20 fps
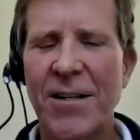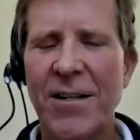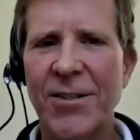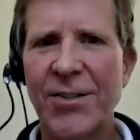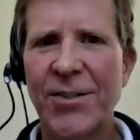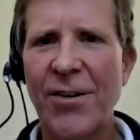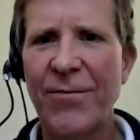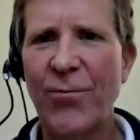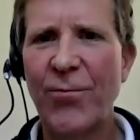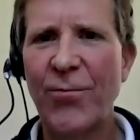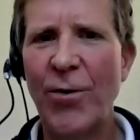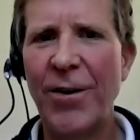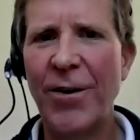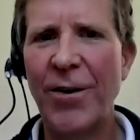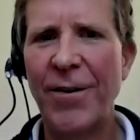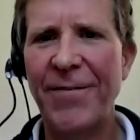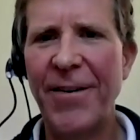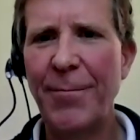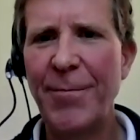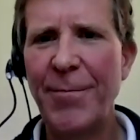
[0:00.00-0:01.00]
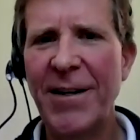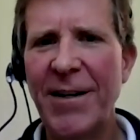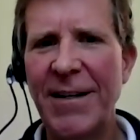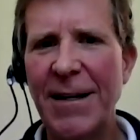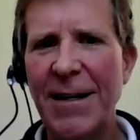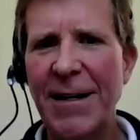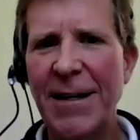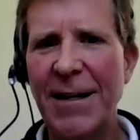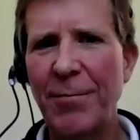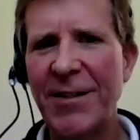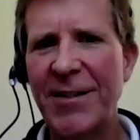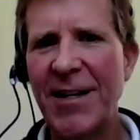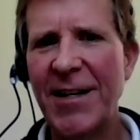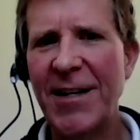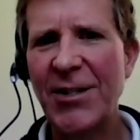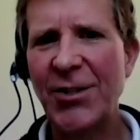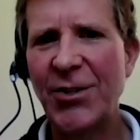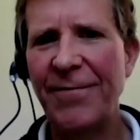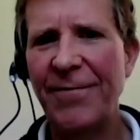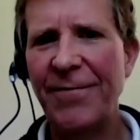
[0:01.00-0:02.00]
software development and
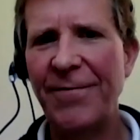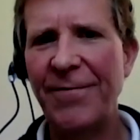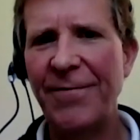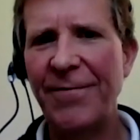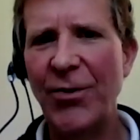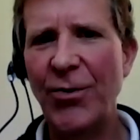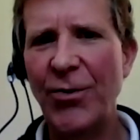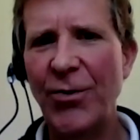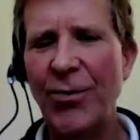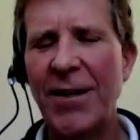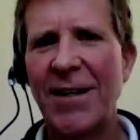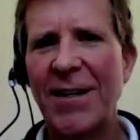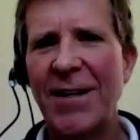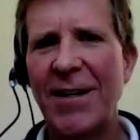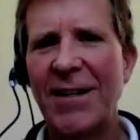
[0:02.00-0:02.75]
implementation view,